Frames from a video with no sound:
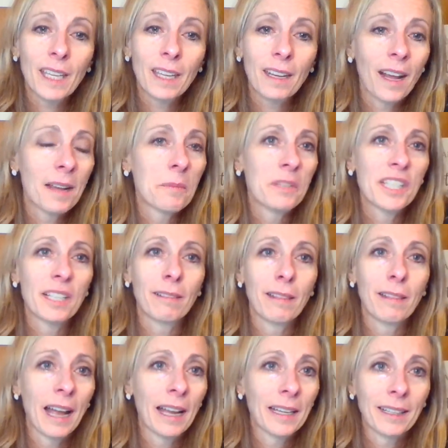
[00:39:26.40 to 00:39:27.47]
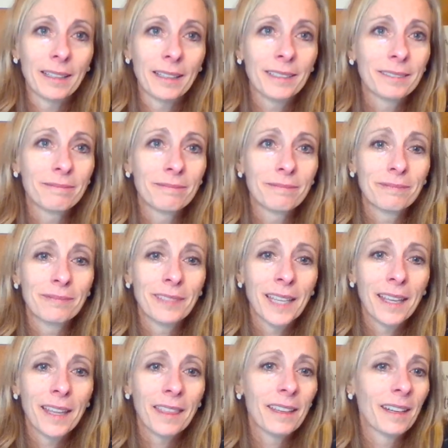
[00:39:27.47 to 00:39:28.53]
And I am delighted
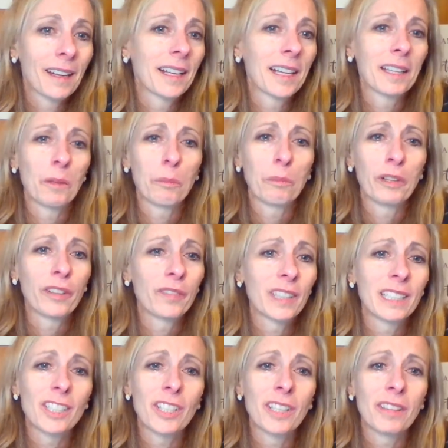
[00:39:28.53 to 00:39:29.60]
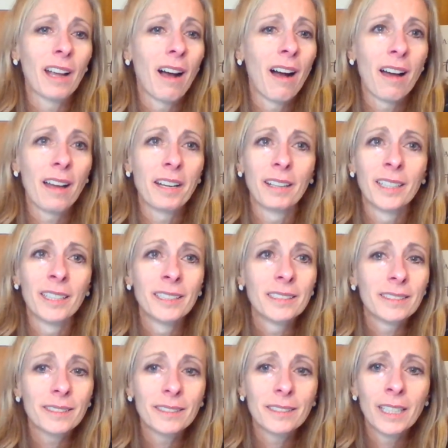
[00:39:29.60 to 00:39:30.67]
that I get the privilege and the honor
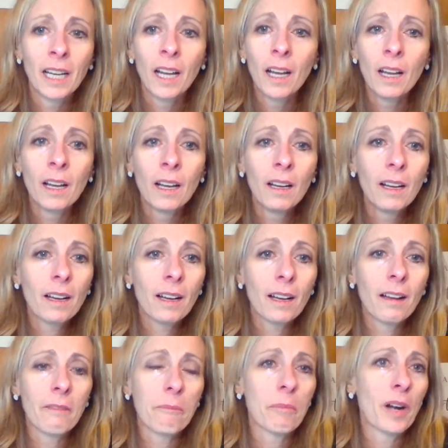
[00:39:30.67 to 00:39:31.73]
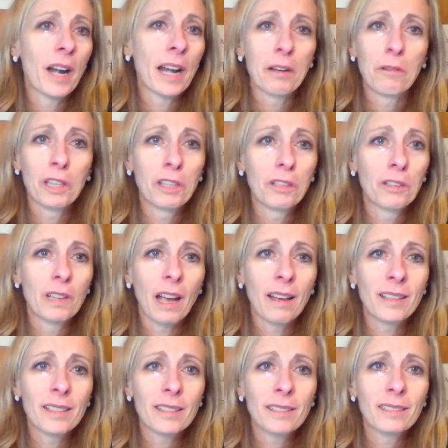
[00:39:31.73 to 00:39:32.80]
of praying with you
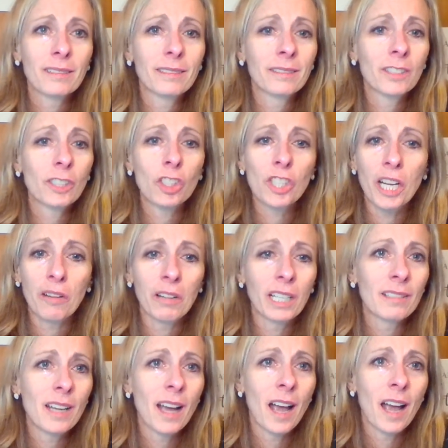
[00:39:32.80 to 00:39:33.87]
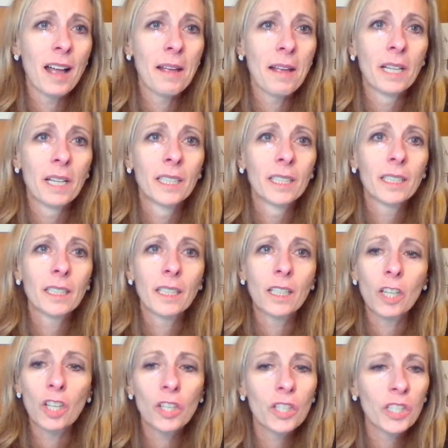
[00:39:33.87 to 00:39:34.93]
guys, sharing time,
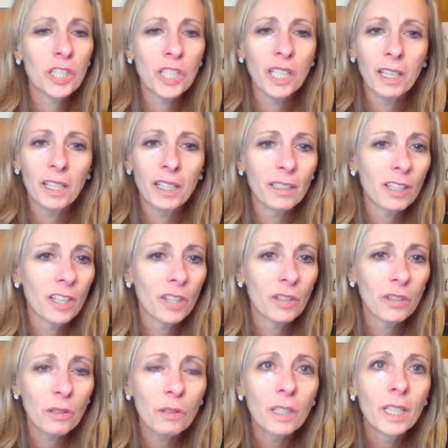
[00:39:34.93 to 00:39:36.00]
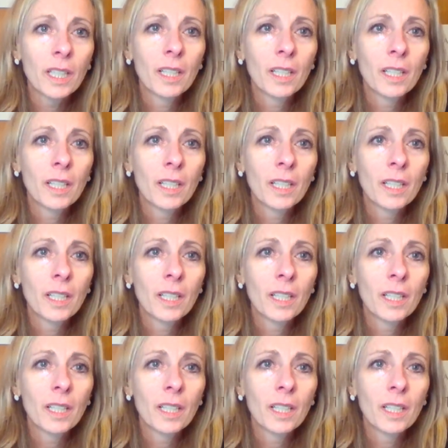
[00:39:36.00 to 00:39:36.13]
encouraging in you